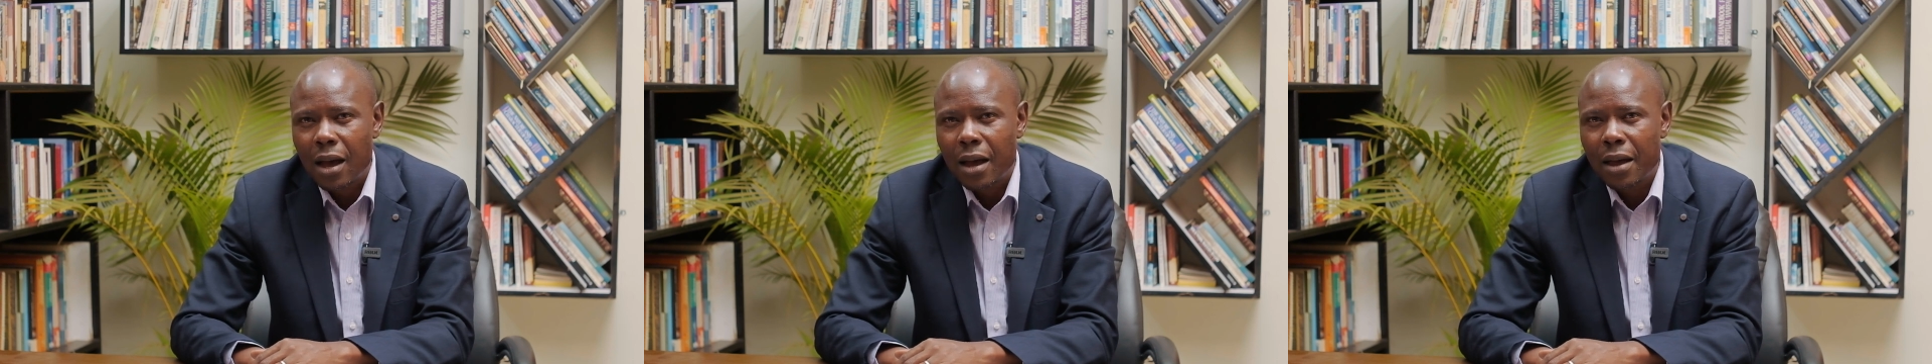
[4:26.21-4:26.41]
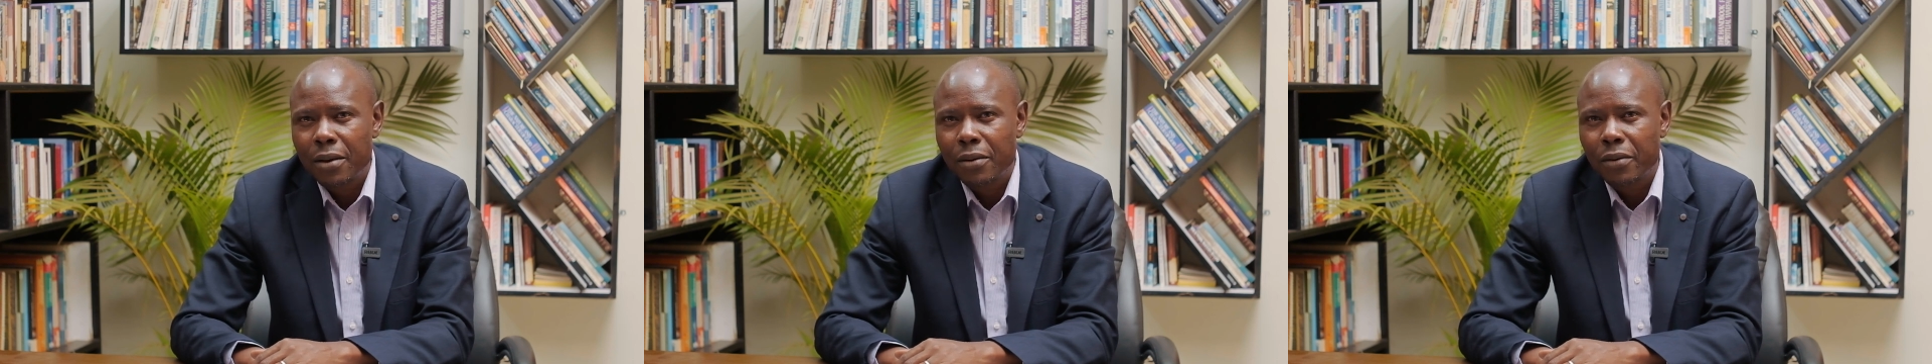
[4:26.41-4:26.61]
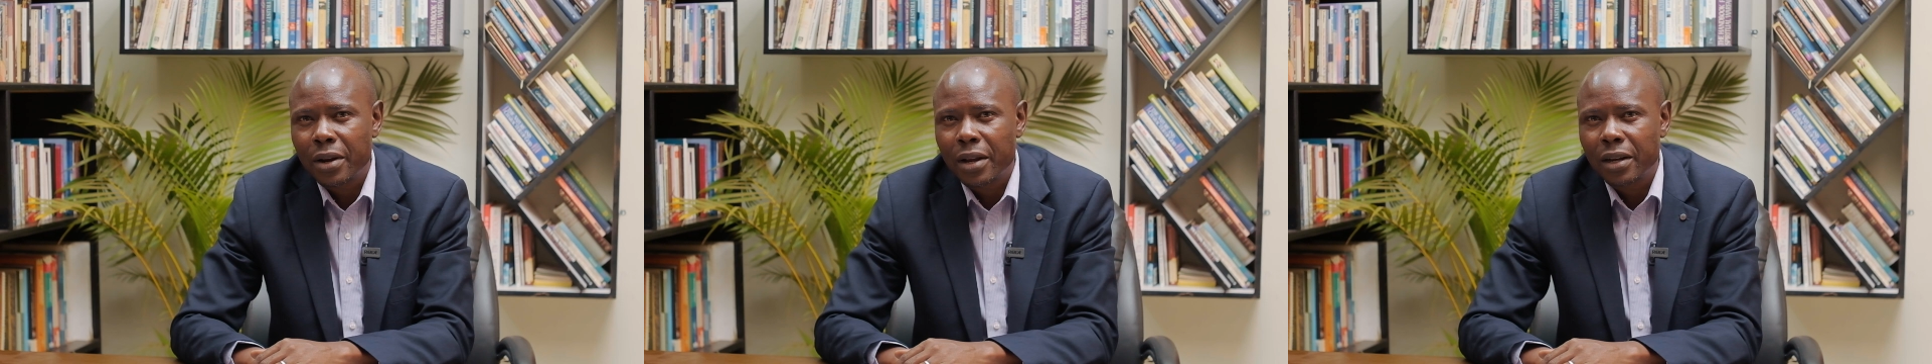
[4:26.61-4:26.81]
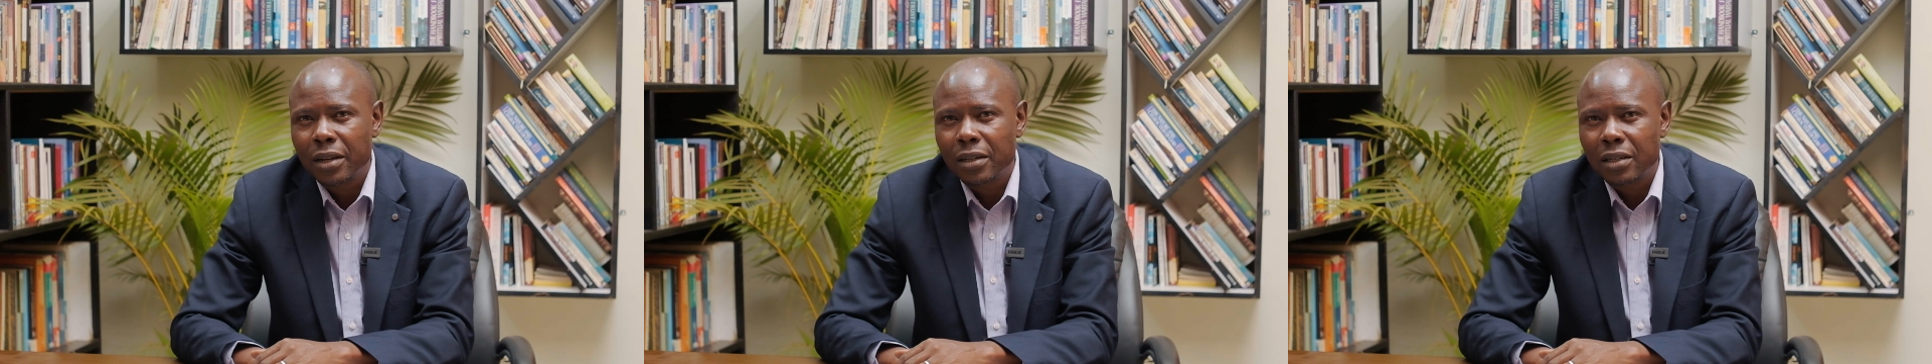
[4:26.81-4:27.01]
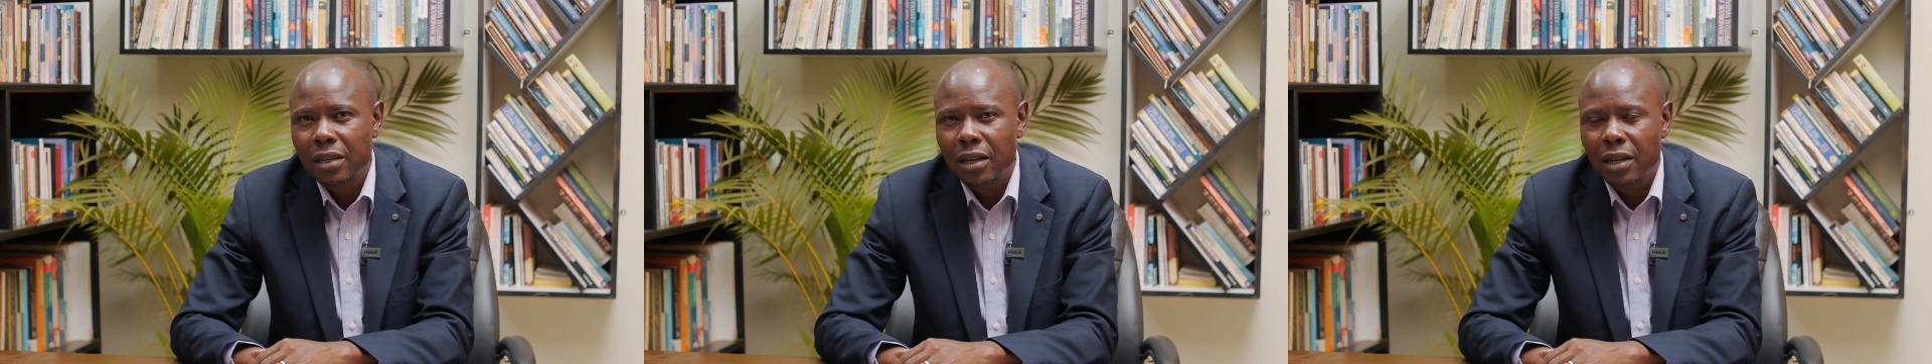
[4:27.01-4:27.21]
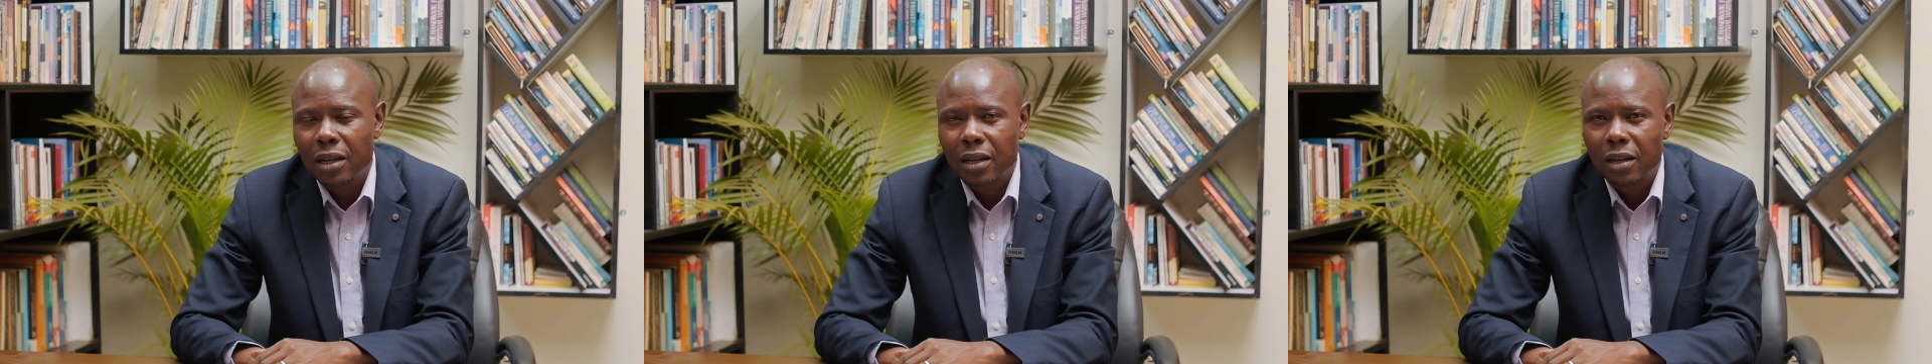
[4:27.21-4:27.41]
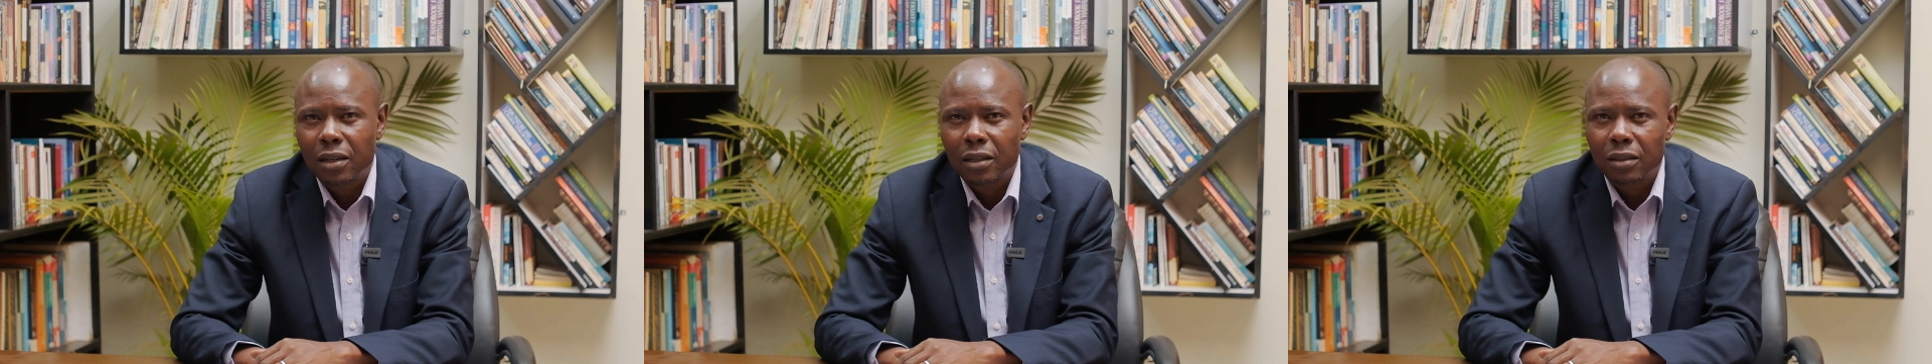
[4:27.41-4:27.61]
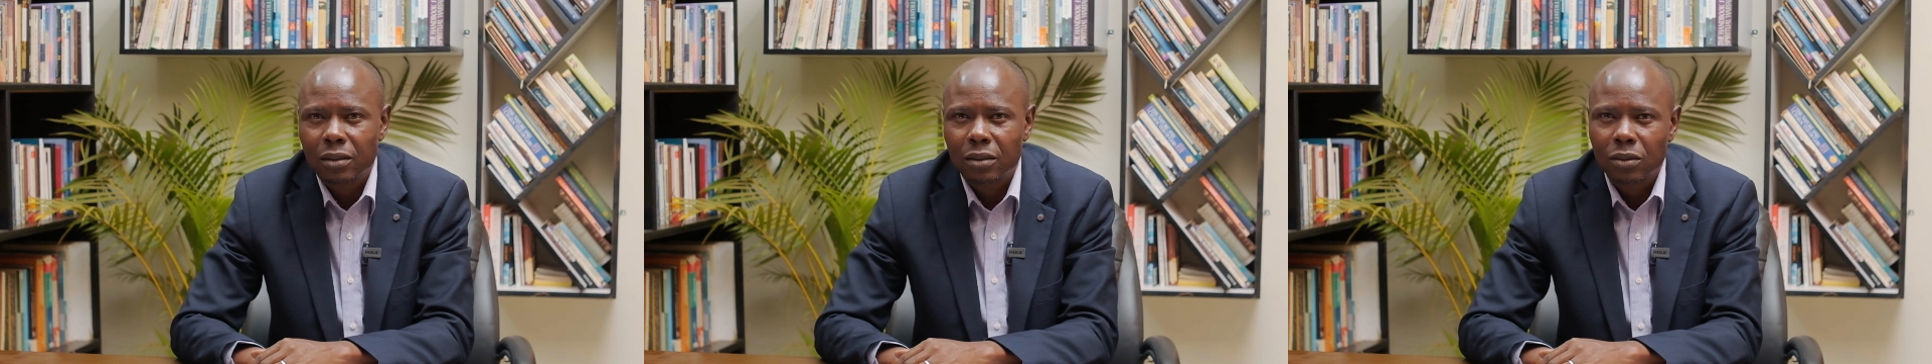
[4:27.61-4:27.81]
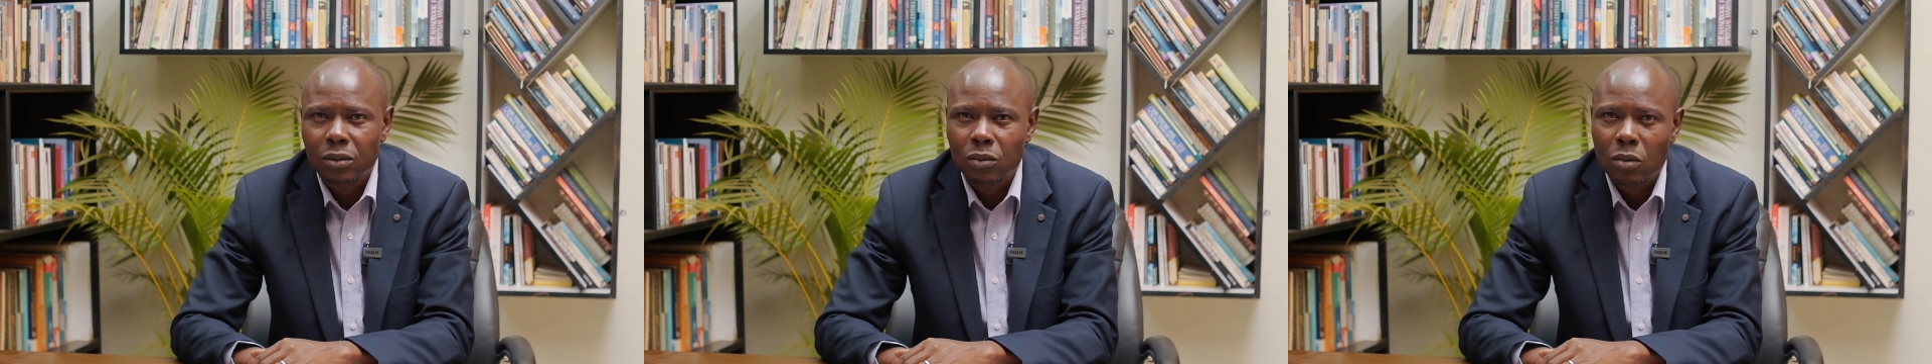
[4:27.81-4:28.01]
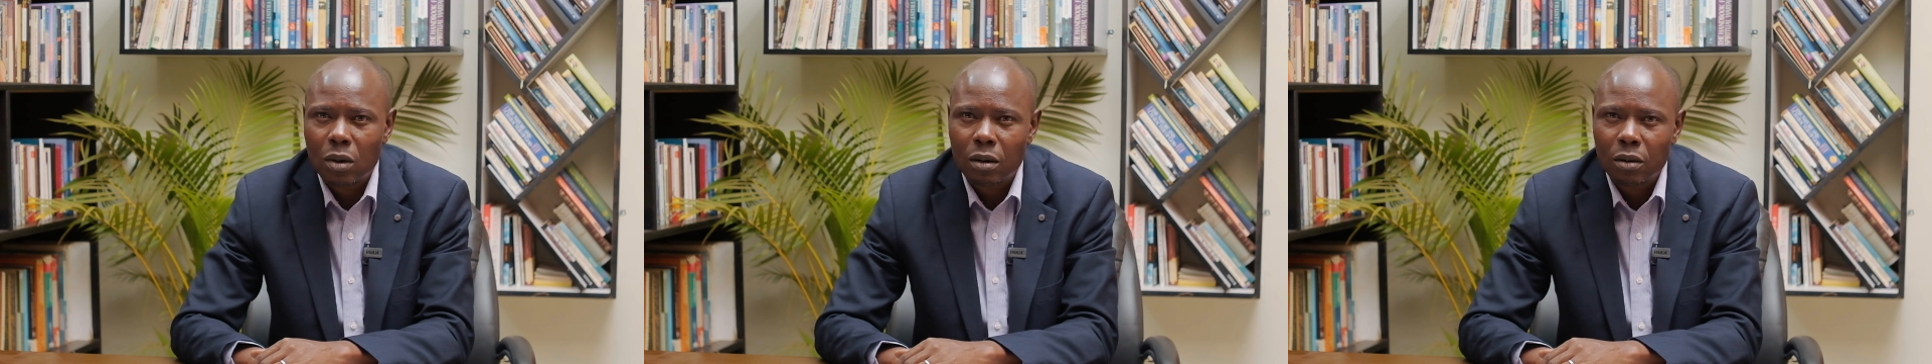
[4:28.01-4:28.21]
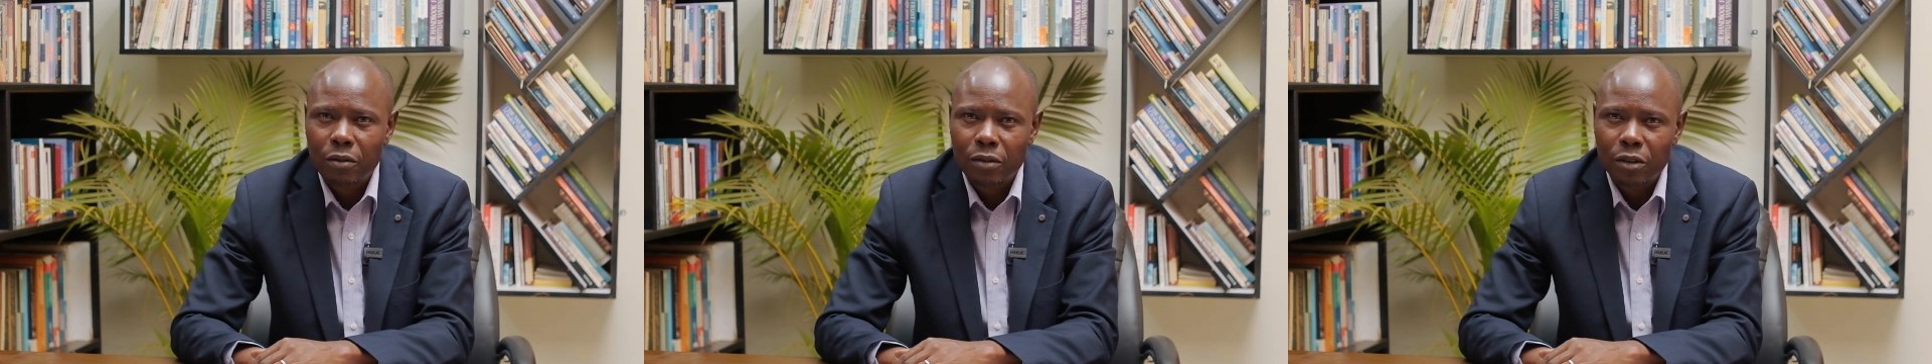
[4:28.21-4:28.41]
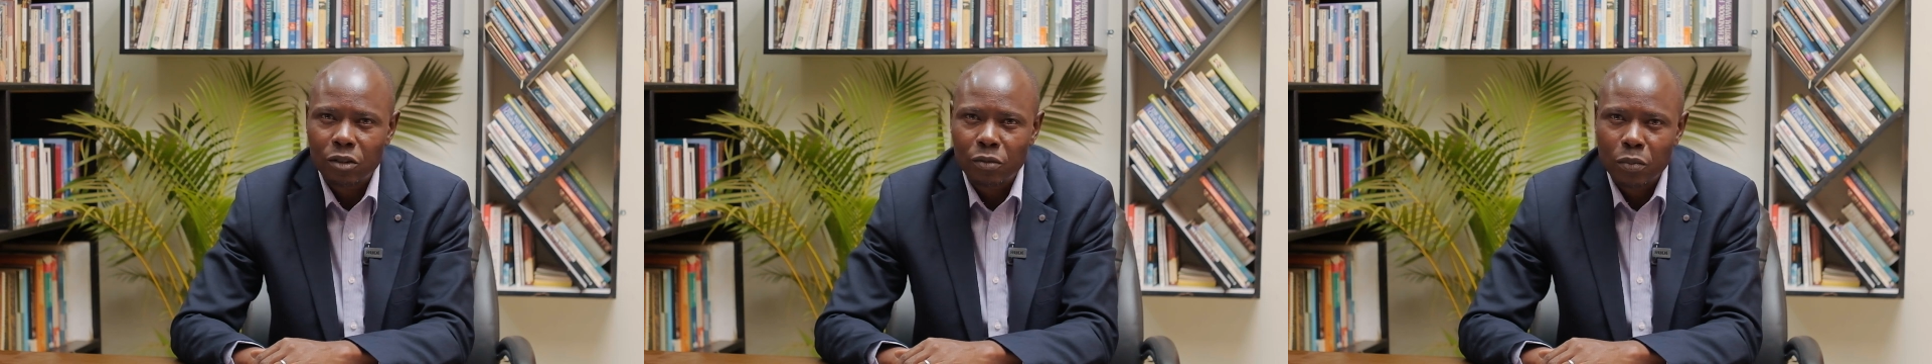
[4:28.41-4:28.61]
I read one of his